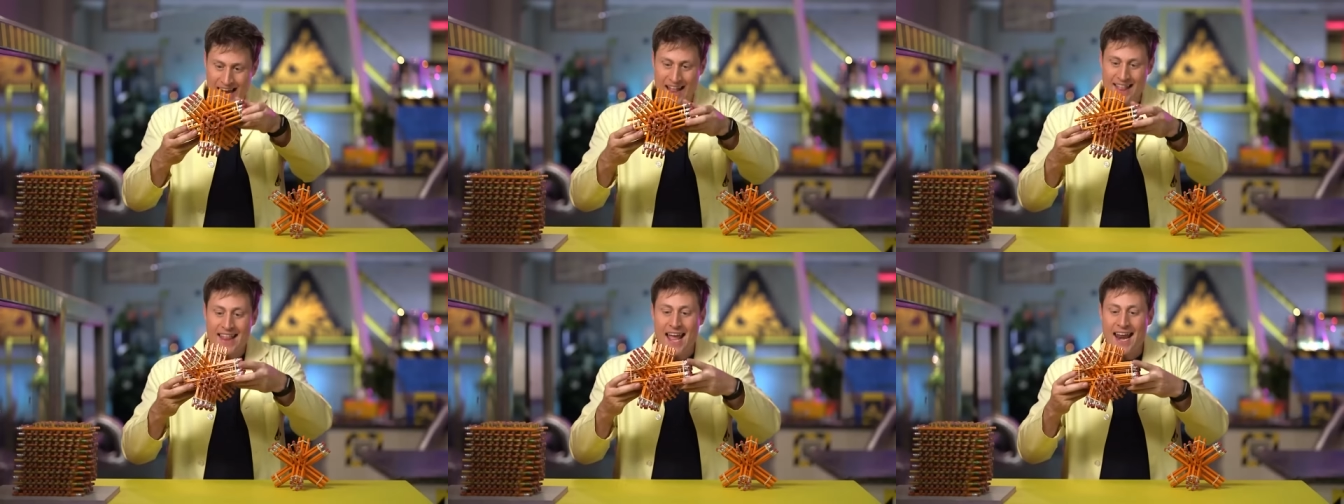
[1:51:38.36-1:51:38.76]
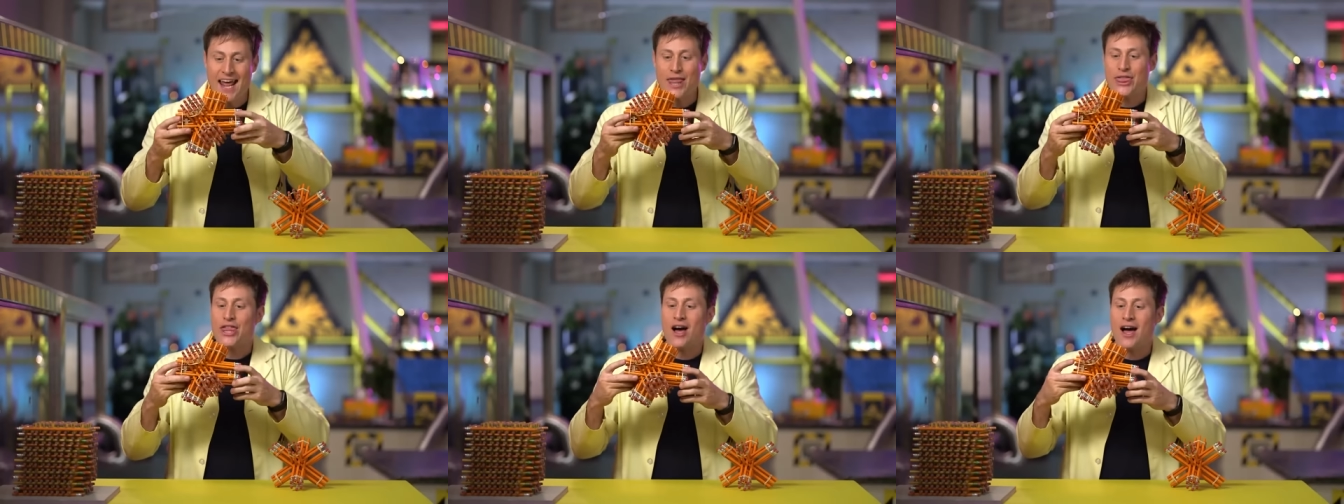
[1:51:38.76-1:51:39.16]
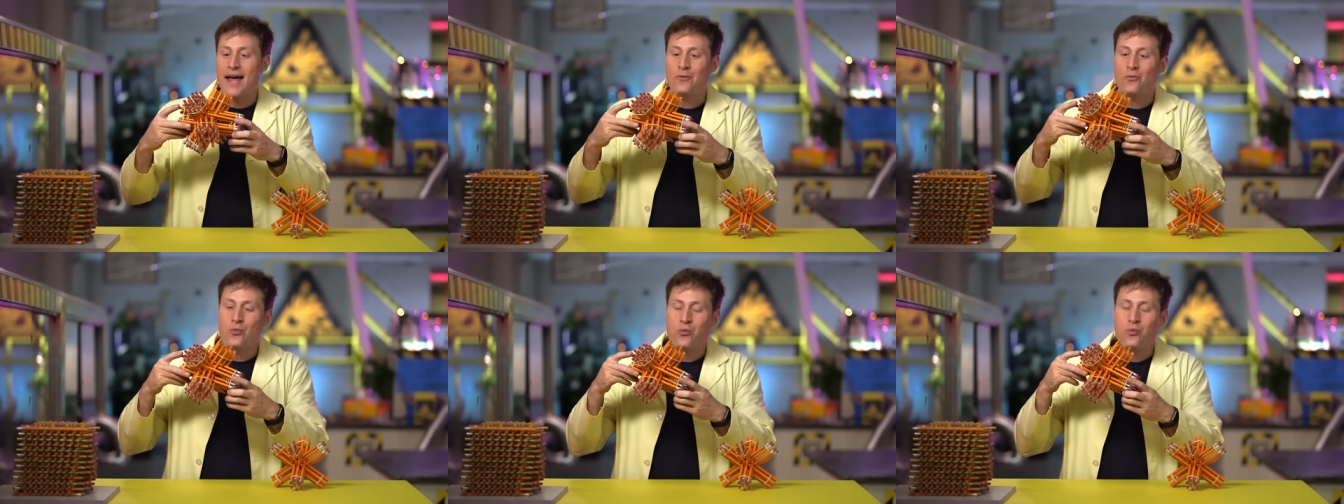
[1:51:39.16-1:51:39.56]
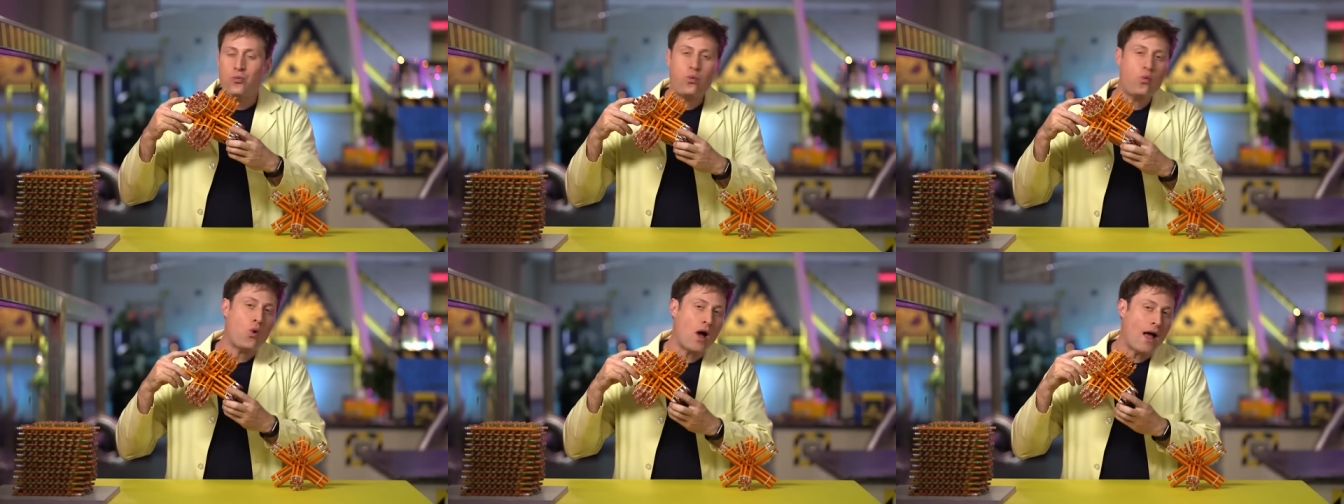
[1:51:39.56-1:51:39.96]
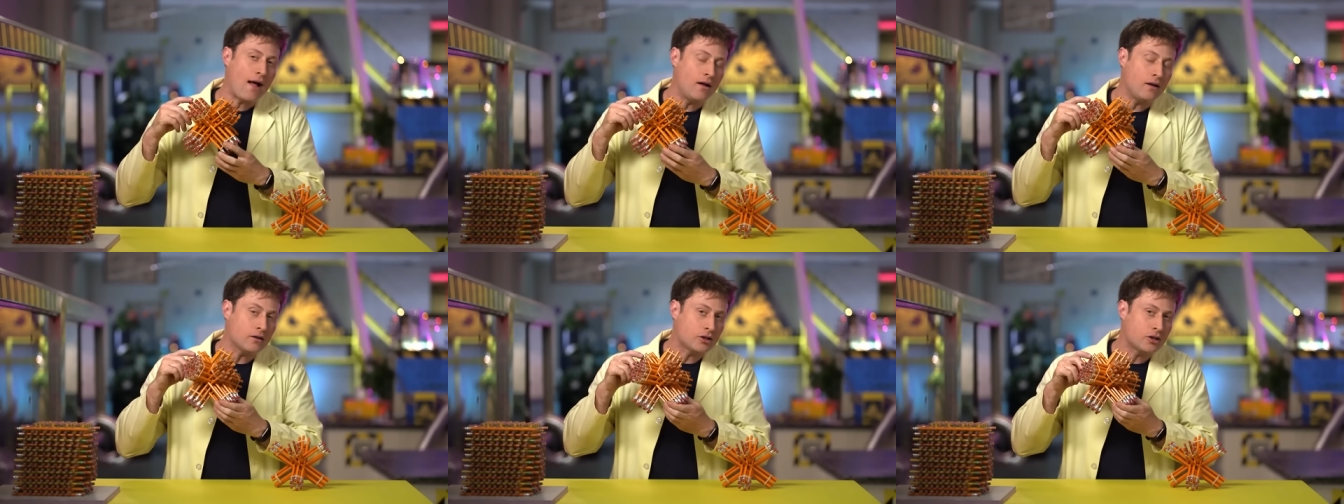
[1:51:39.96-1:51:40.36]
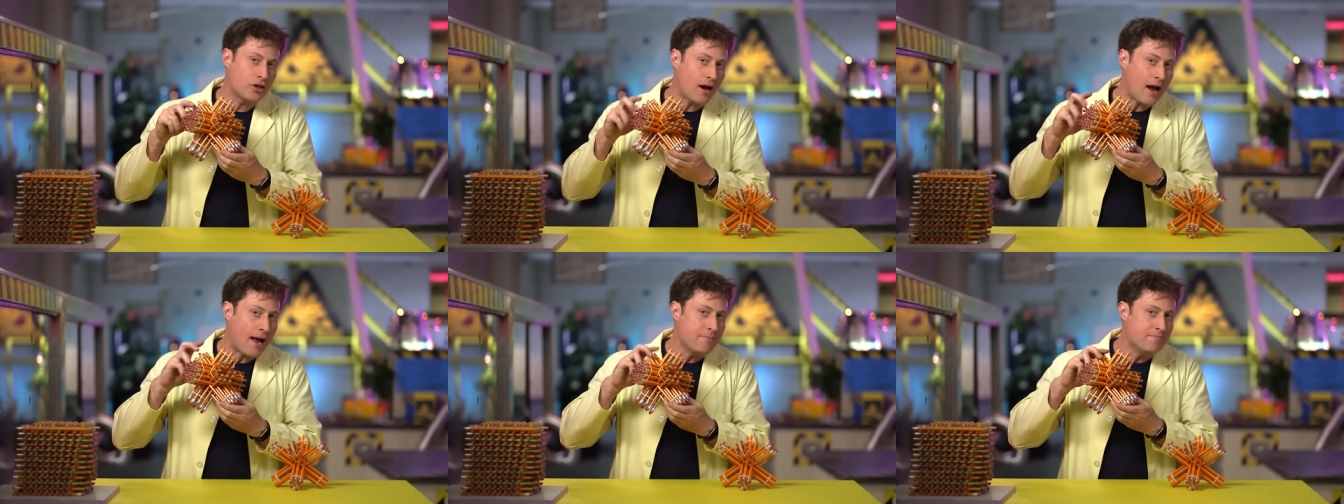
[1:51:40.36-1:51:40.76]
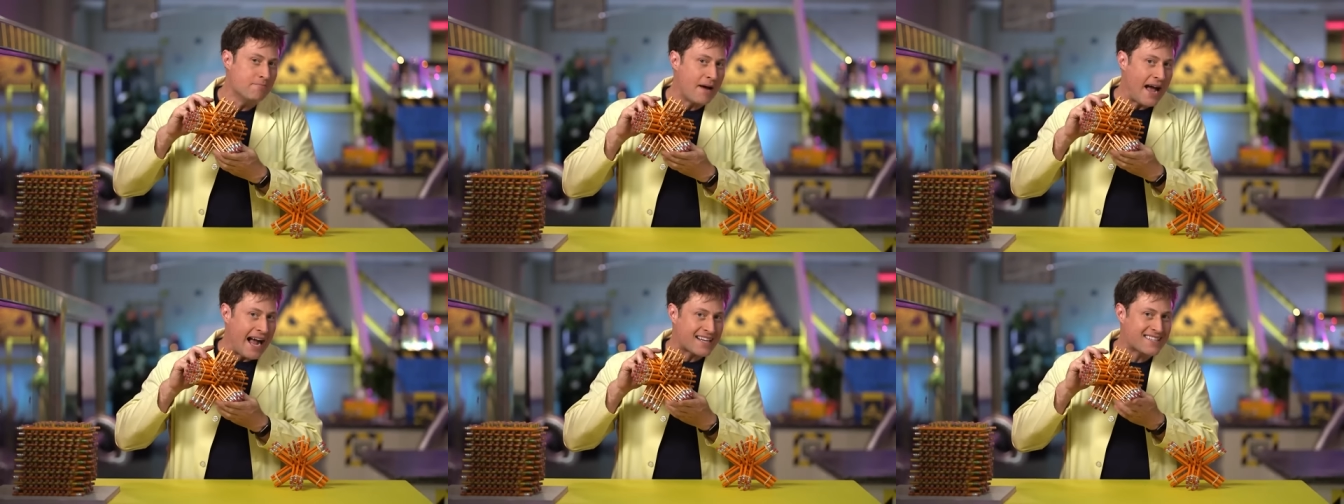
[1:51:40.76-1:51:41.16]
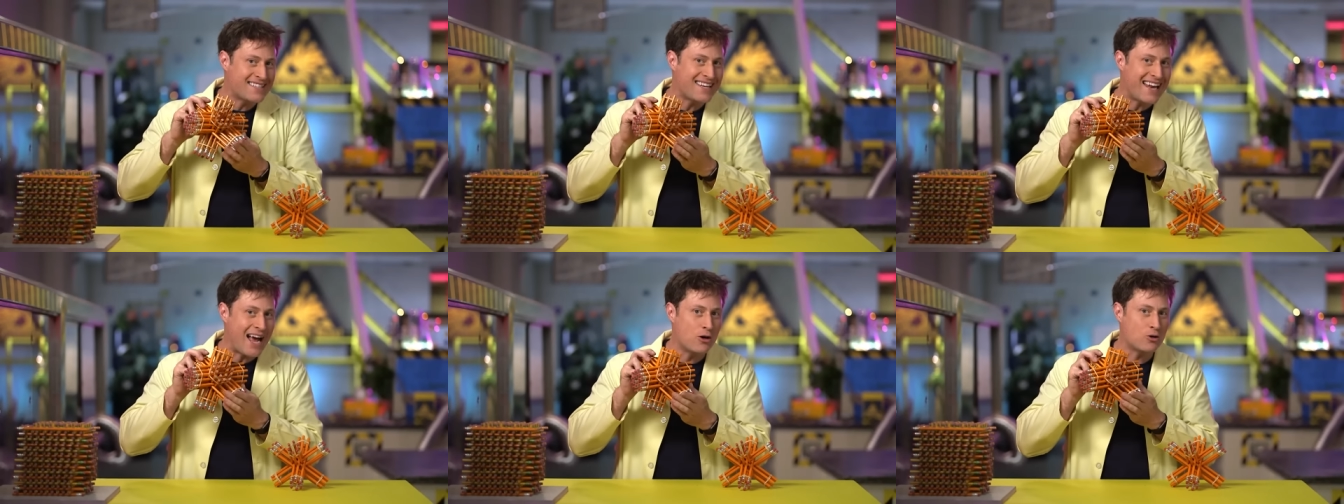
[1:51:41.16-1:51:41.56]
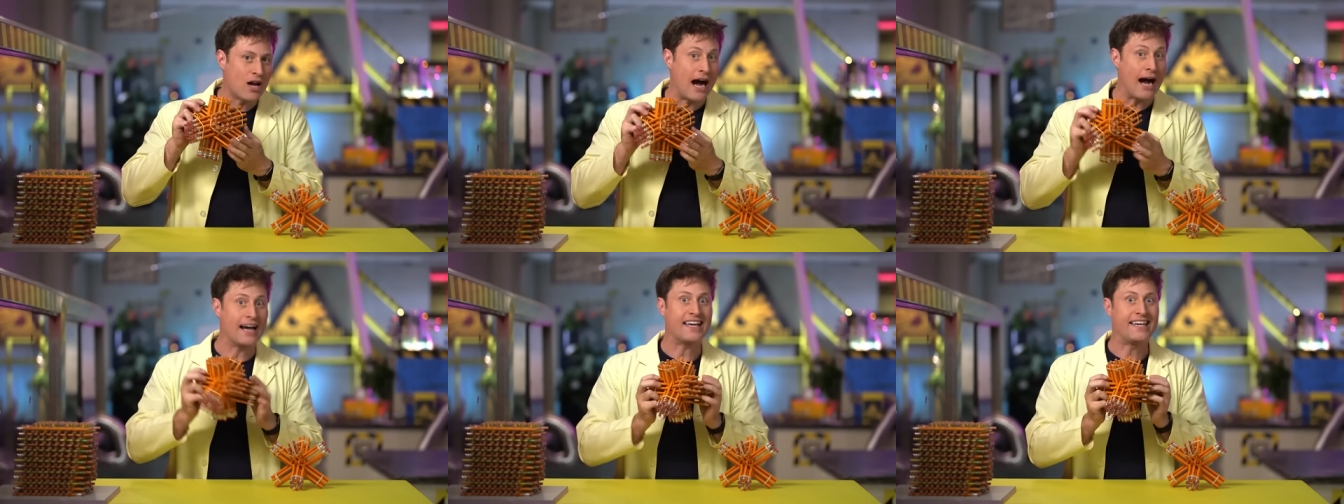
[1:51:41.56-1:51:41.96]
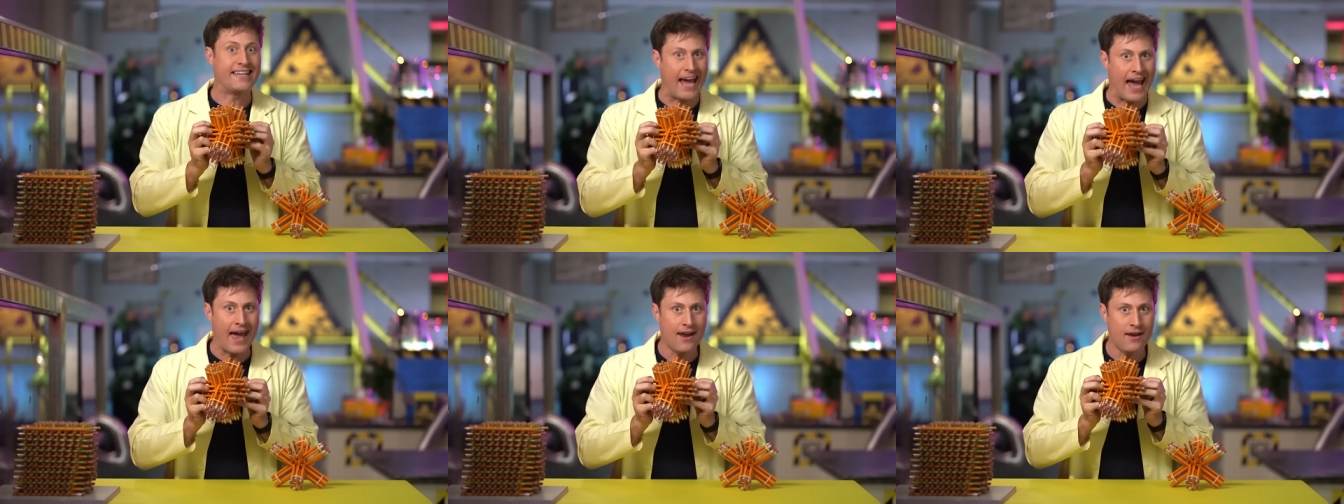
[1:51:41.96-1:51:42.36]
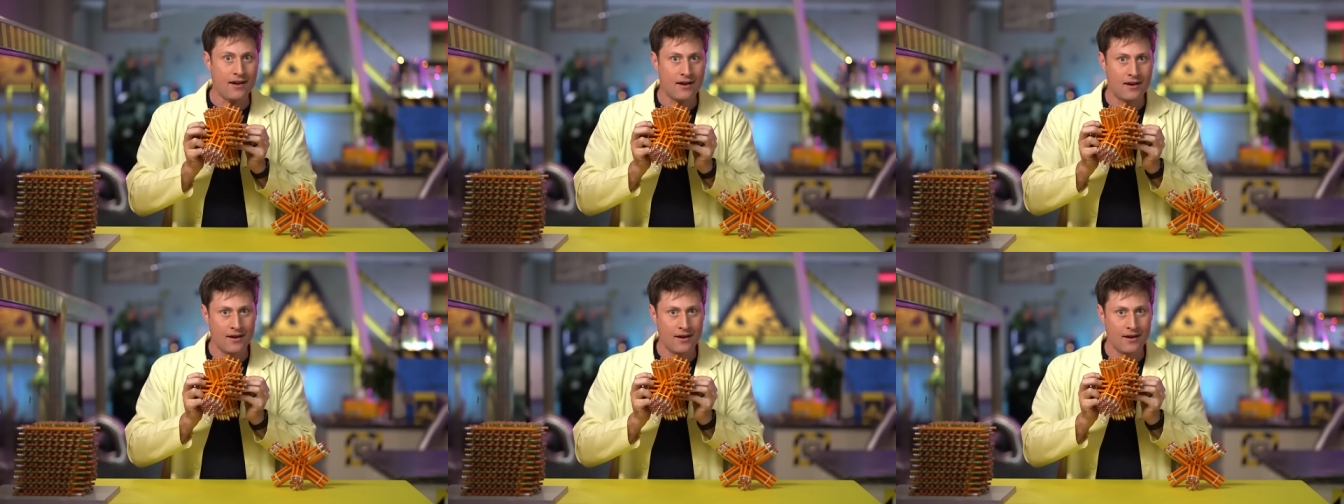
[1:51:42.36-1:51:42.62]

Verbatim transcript: And then I thought, well, could I max it out again?